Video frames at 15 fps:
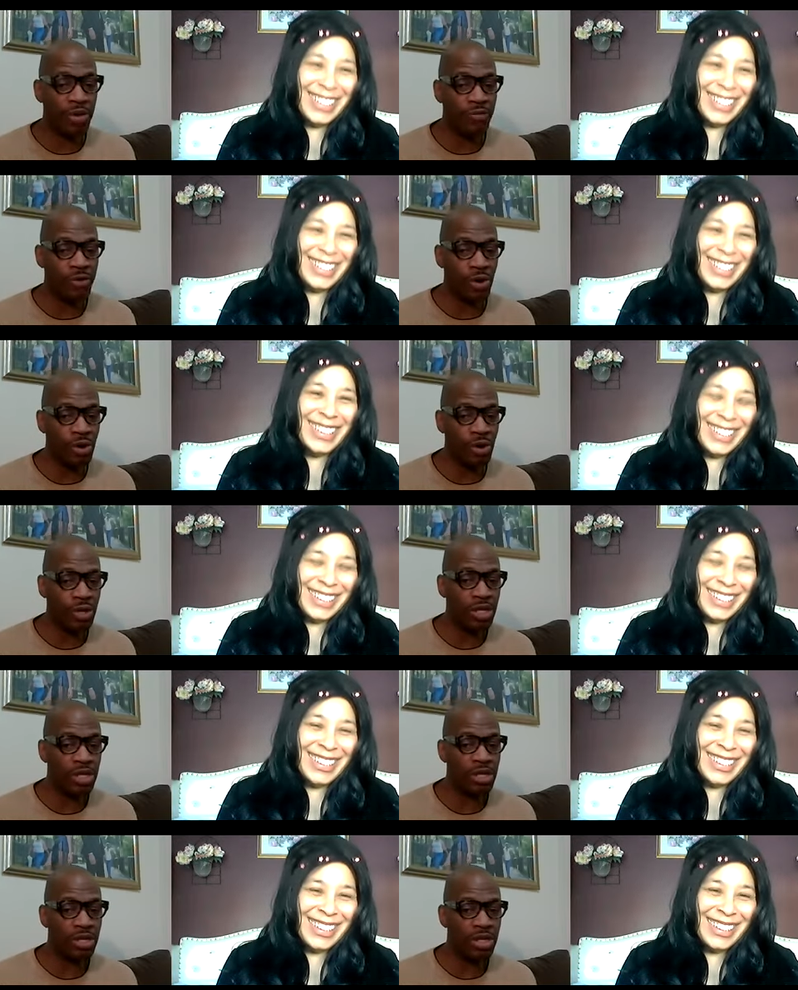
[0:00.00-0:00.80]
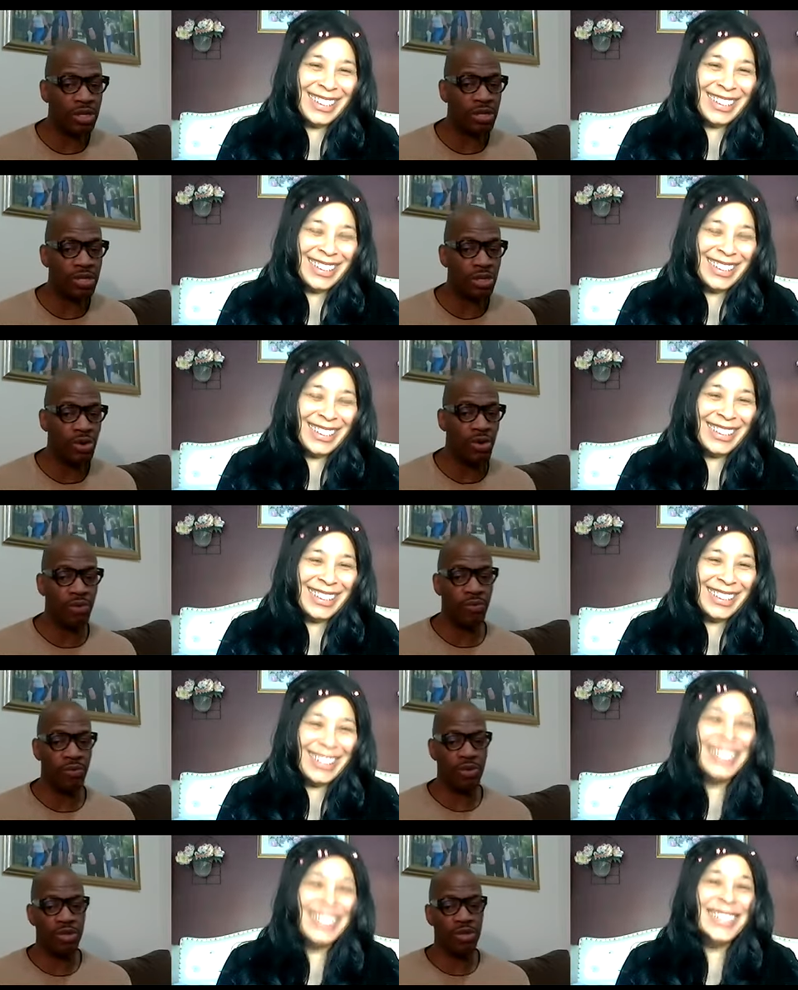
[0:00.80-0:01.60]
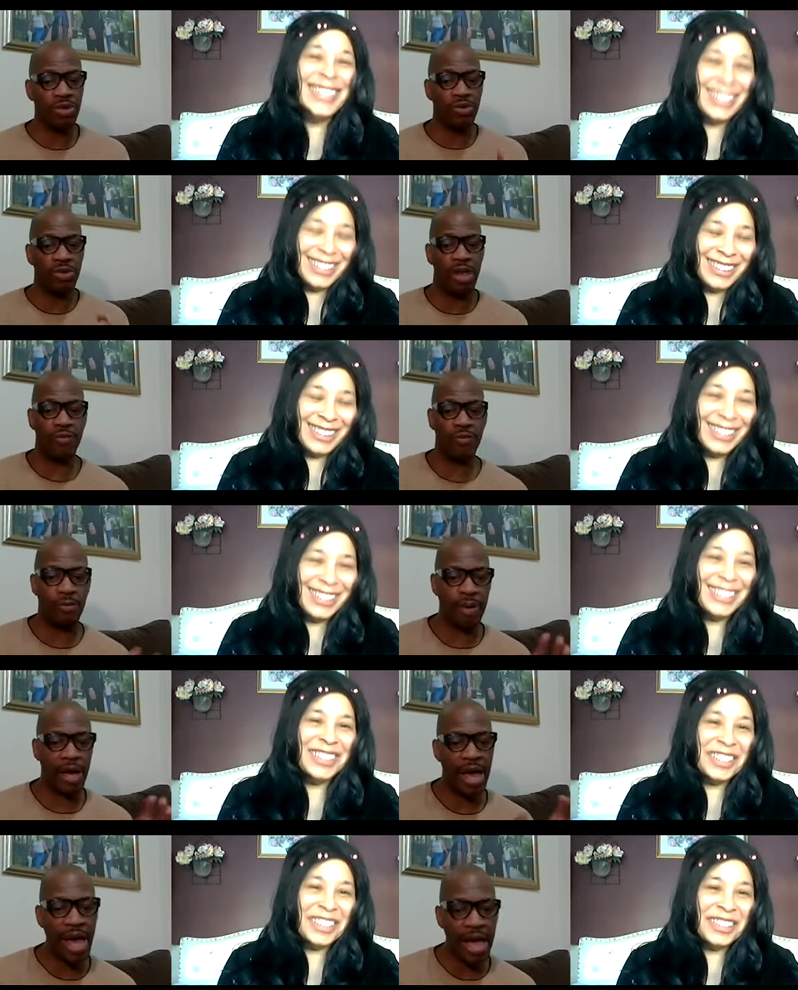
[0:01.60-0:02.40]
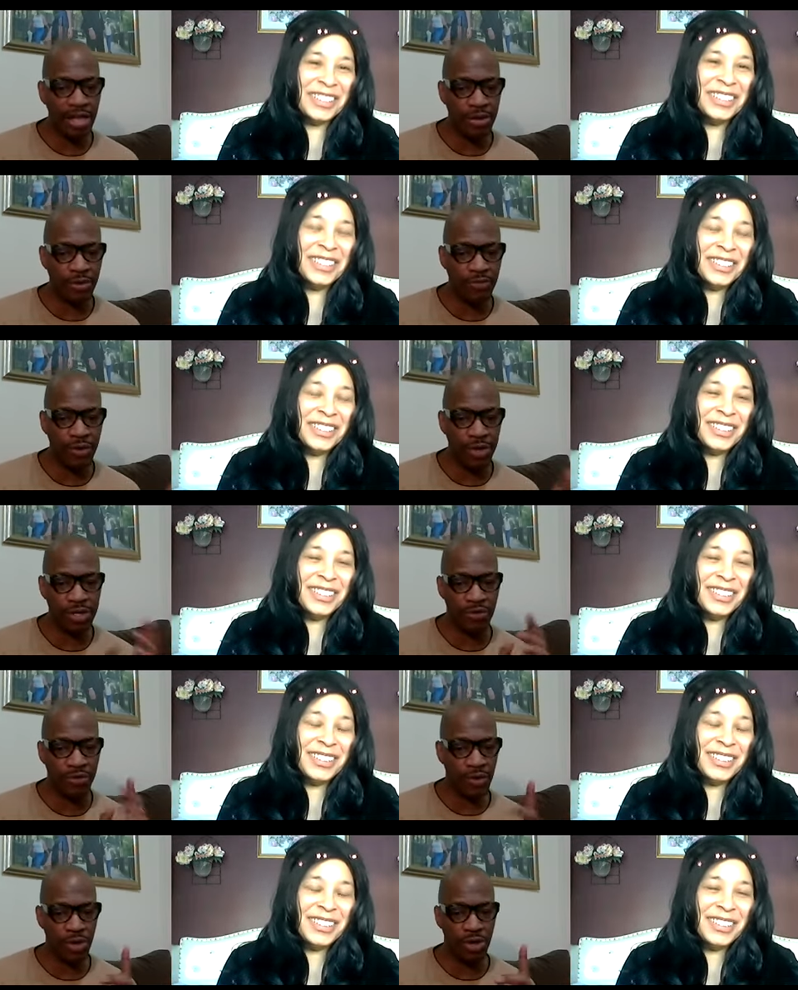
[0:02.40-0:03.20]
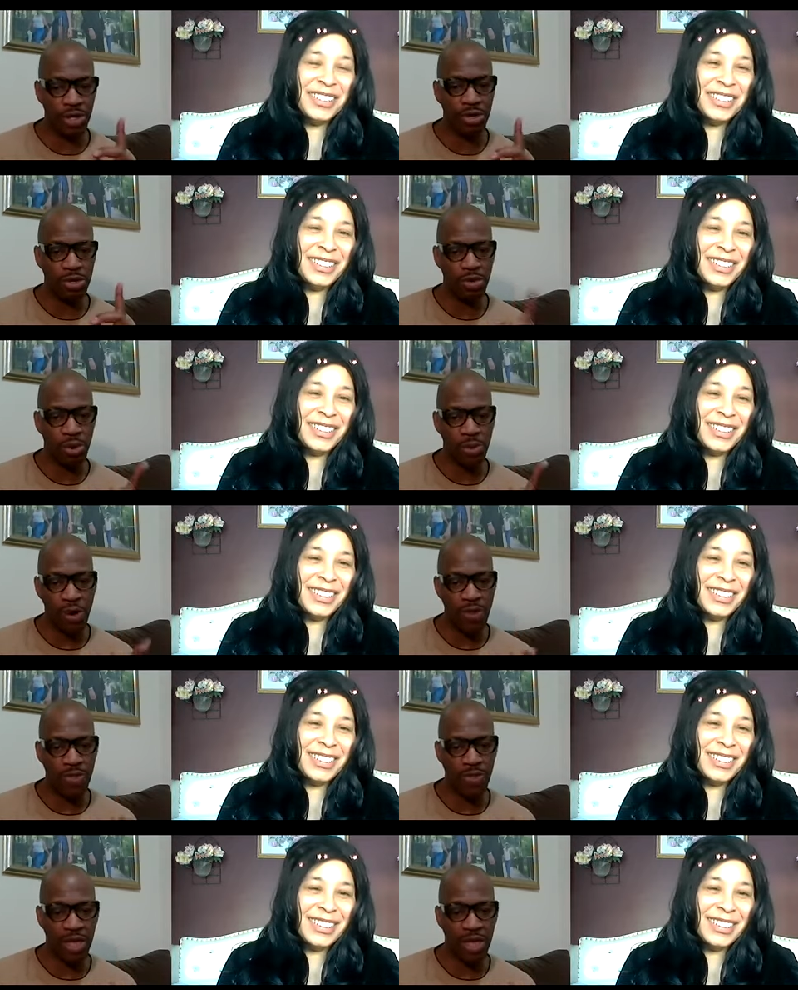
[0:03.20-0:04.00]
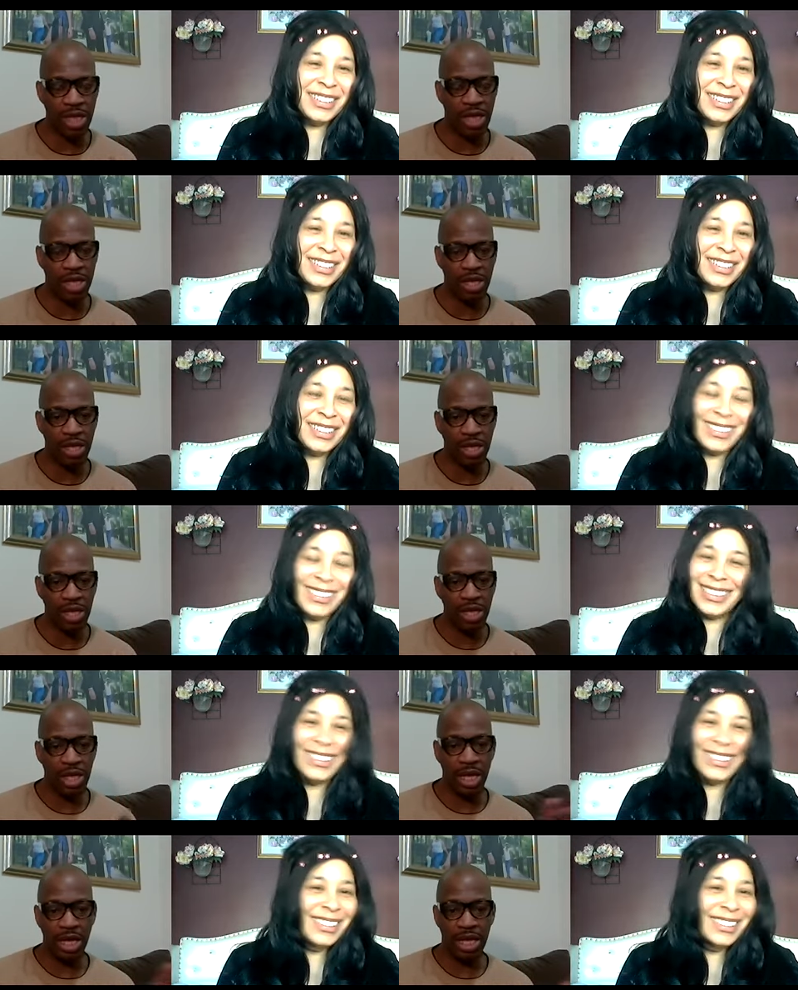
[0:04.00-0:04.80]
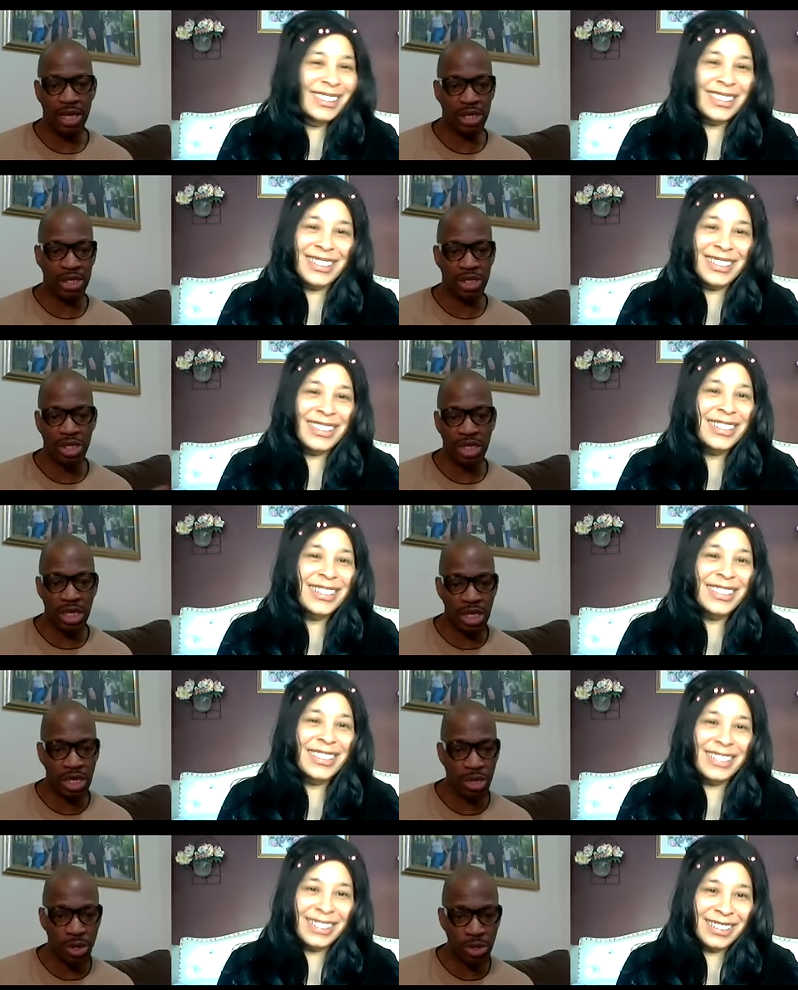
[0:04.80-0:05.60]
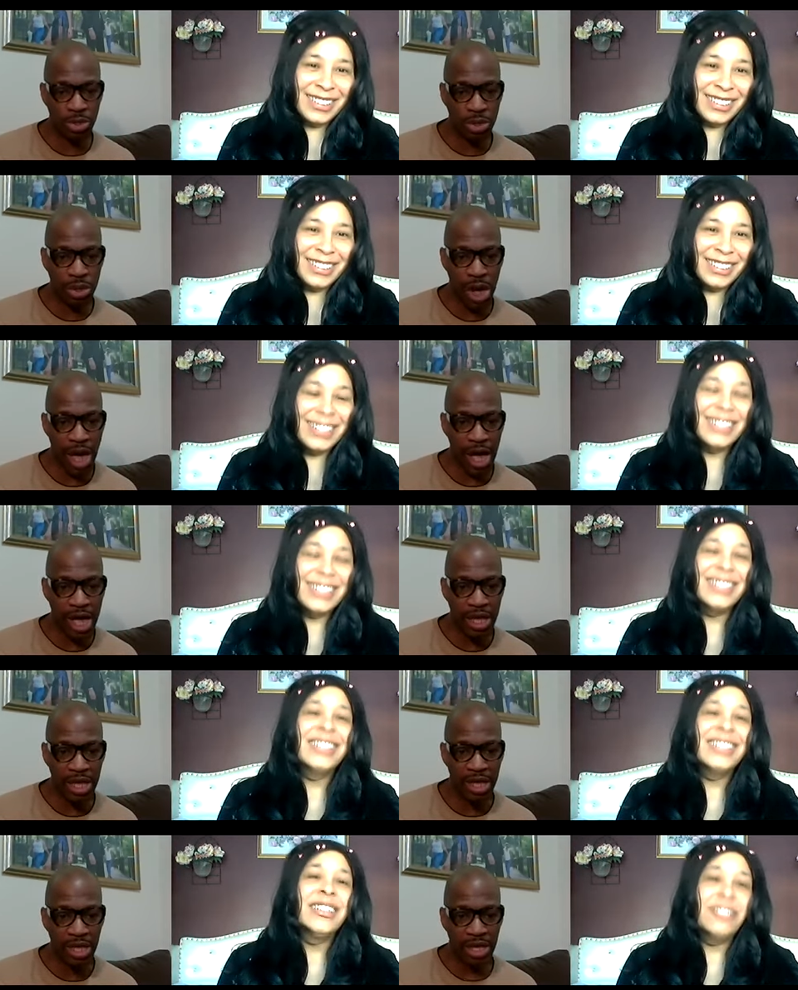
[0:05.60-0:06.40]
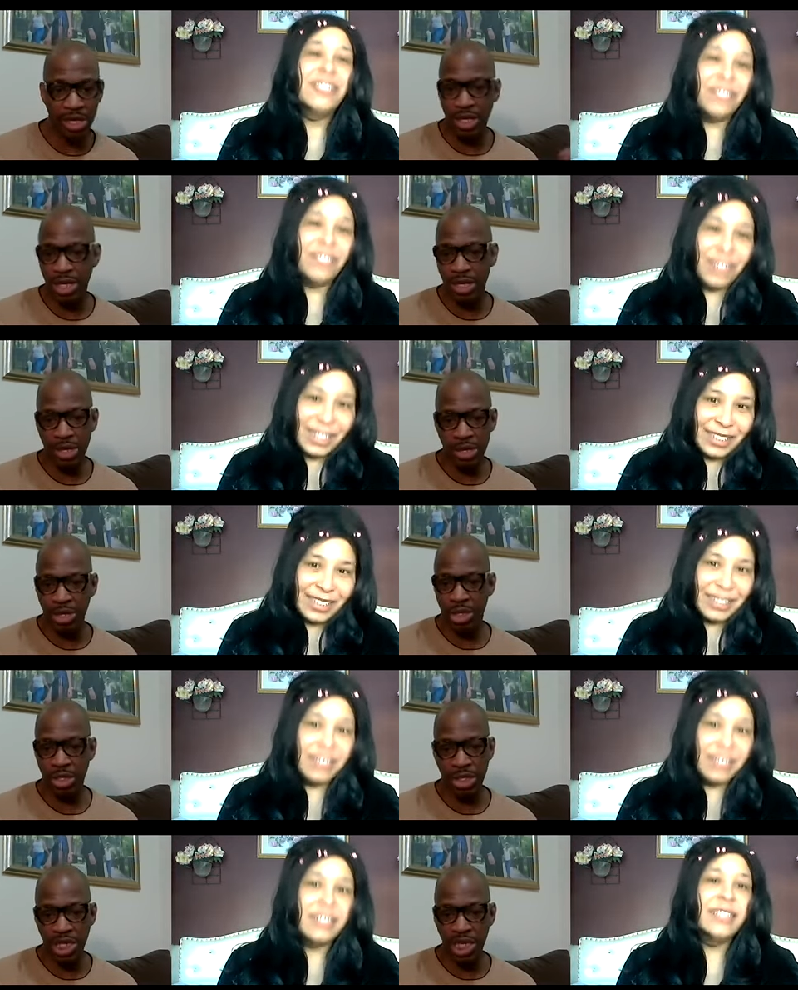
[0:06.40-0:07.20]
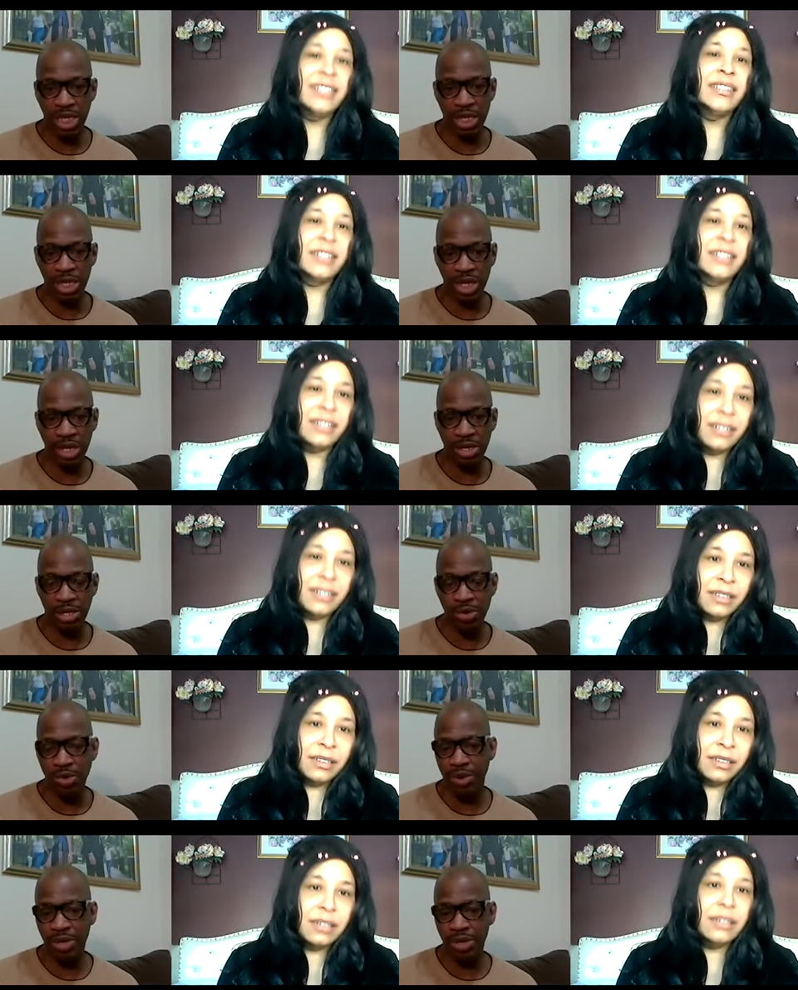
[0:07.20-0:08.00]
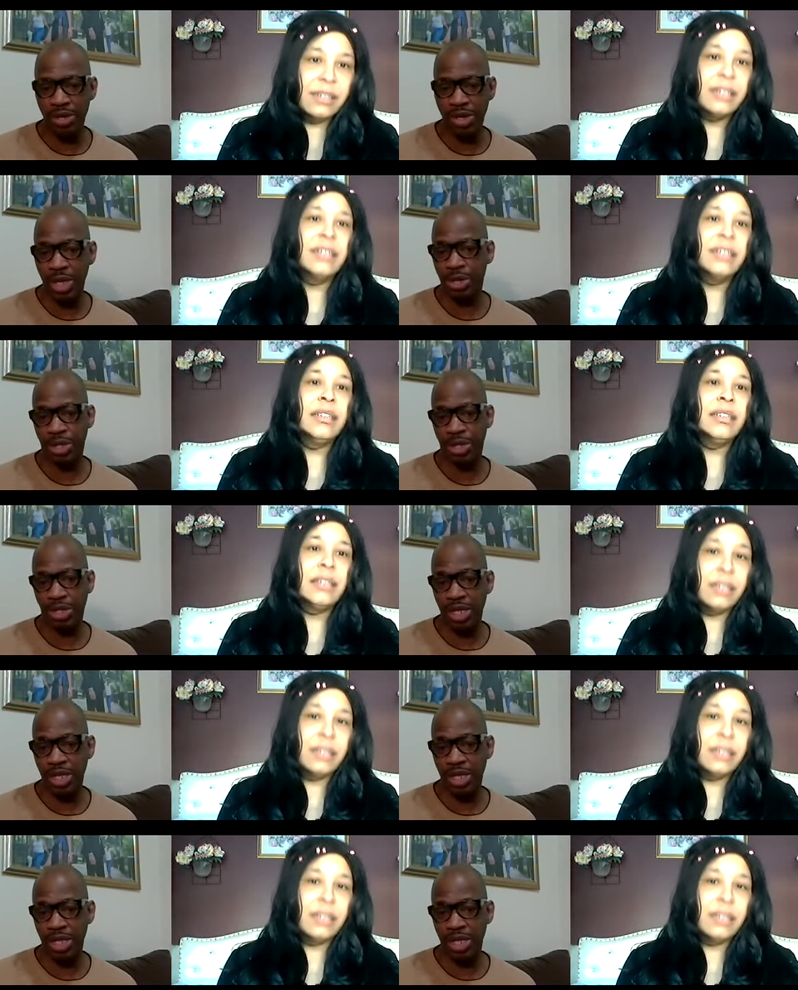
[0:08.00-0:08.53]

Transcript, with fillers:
Speaker 1: if you're only, so when you, like for my actor friends, if you're only doing one thing and it goes dry, then you're just sitting there doing nothing.